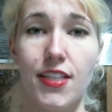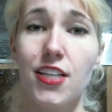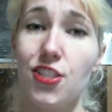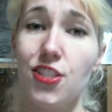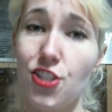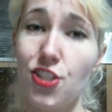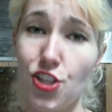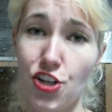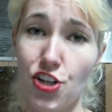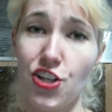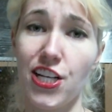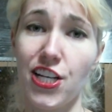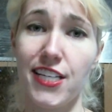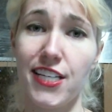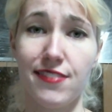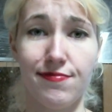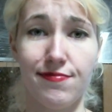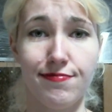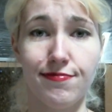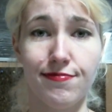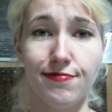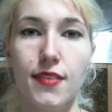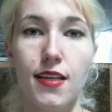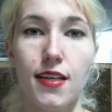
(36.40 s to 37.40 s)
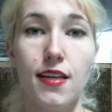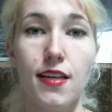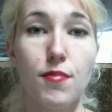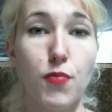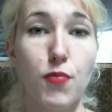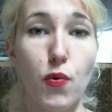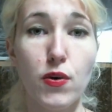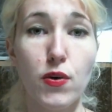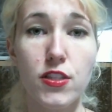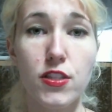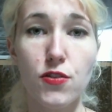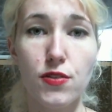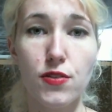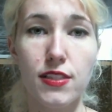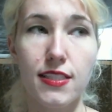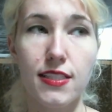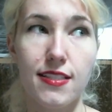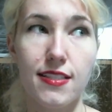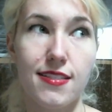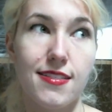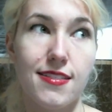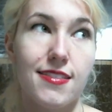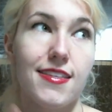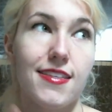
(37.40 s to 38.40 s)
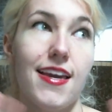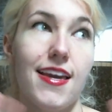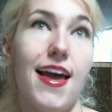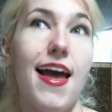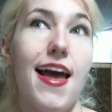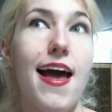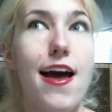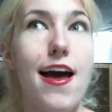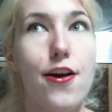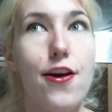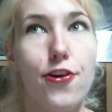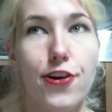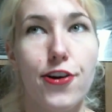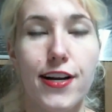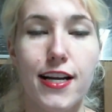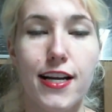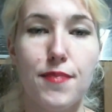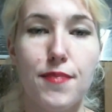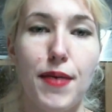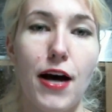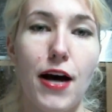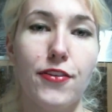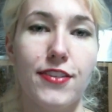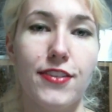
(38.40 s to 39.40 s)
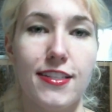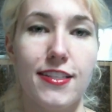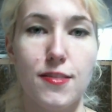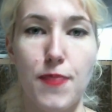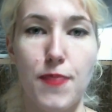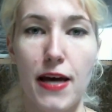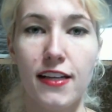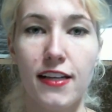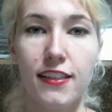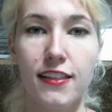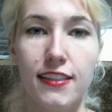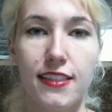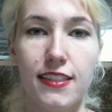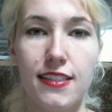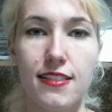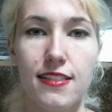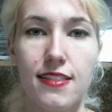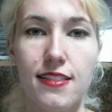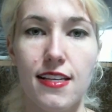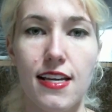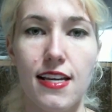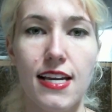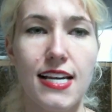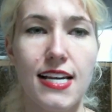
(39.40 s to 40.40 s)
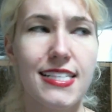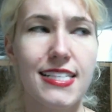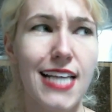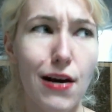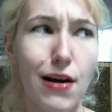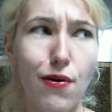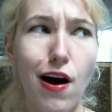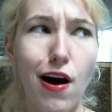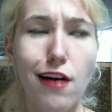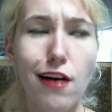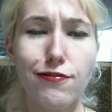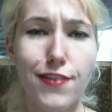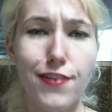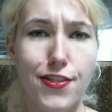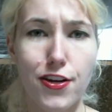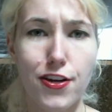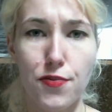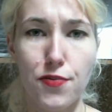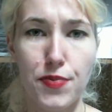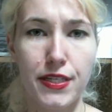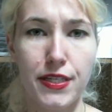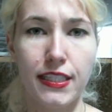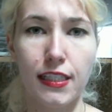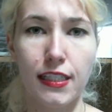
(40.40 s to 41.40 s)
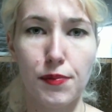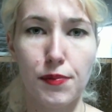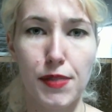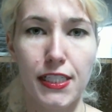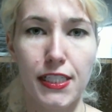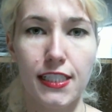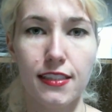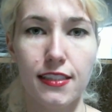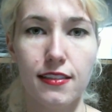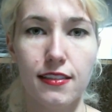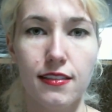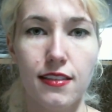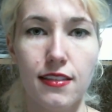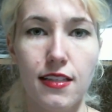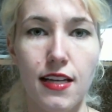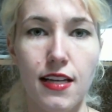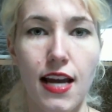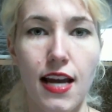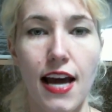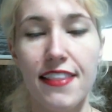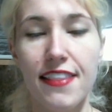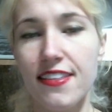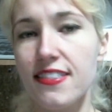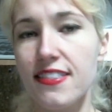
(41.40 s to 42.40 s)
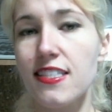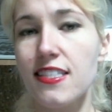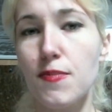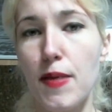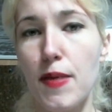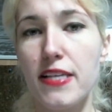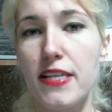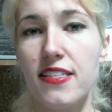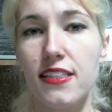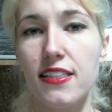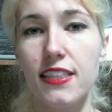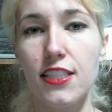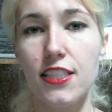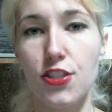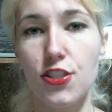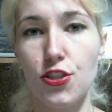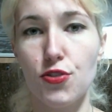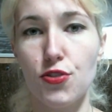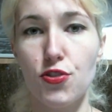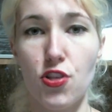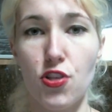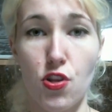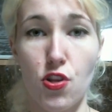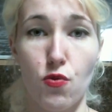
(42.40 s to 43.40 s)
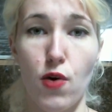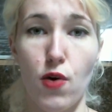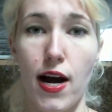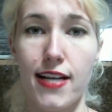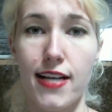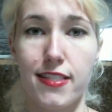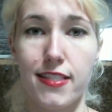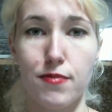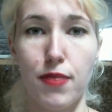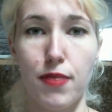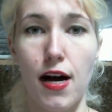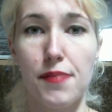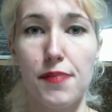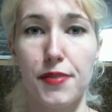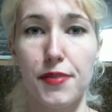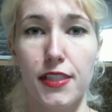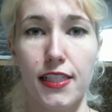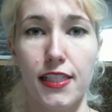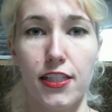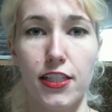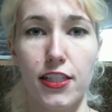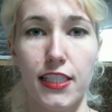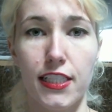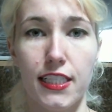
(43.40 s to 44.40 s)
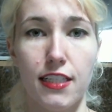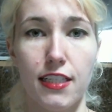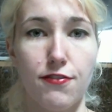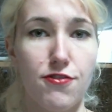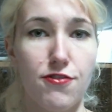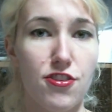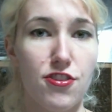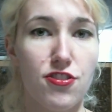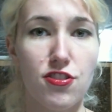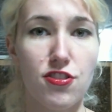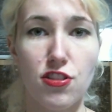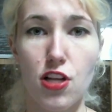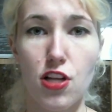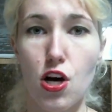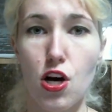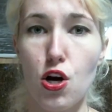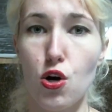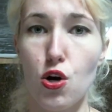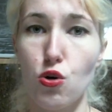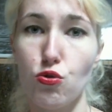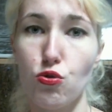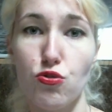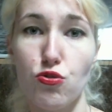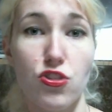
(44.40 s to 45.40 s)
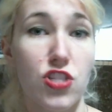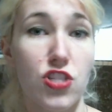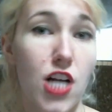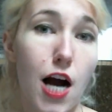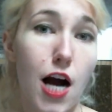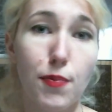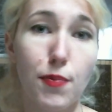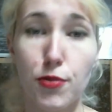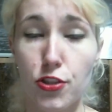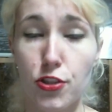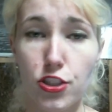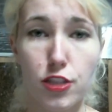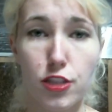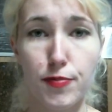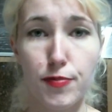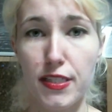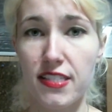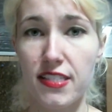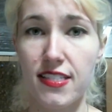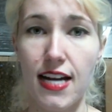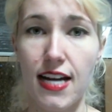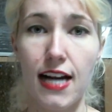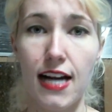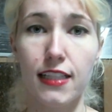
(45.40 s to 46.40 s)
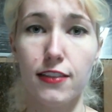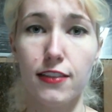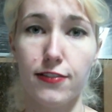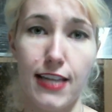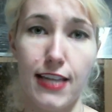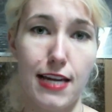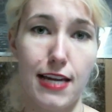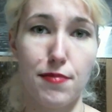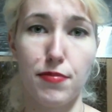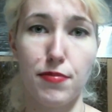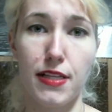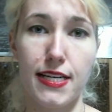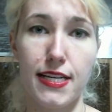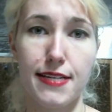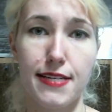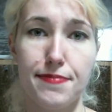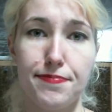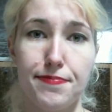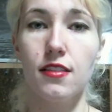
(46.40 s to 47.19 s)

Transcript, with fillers: Dirty. But what's really scary about these penalties is how often they're being committed. And this is basically due to the rise in popularity of the slow, stopper derby style of gameplay.